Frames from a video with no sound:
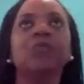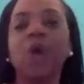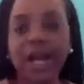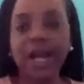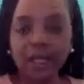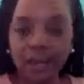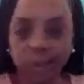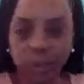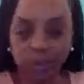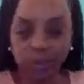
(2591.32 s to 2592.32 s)
I'm
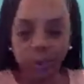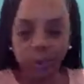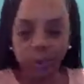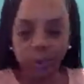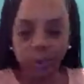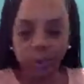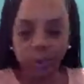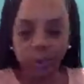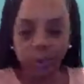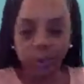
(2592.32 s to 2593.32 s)
writing you
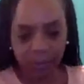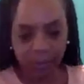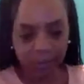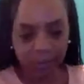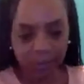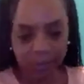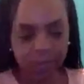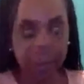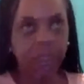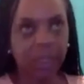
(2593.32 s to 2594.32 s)
this check
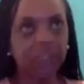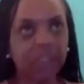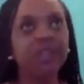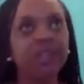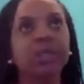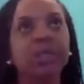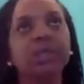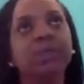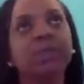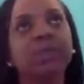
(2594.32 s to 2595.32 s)
and
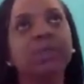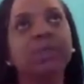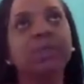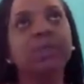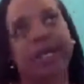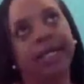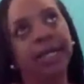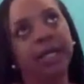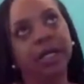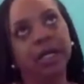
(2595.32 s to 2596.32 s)
giving you this
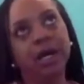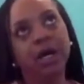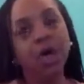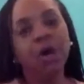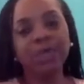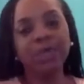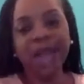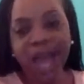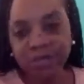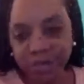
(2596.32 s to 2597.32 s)
money
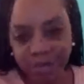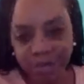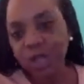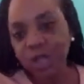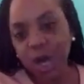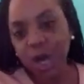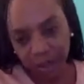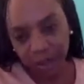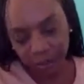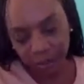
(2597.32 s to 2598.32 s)
on behalf of
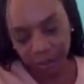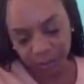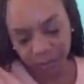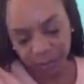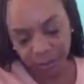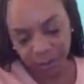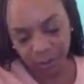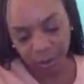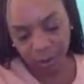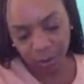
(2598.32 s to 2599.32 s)
my daughter
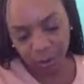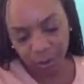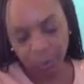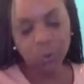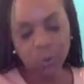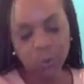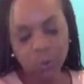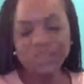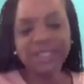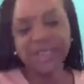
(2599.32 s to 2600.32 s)

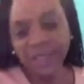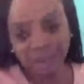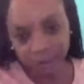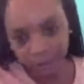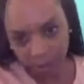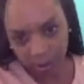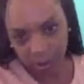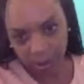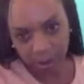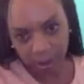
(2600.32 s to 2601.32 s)
who was killed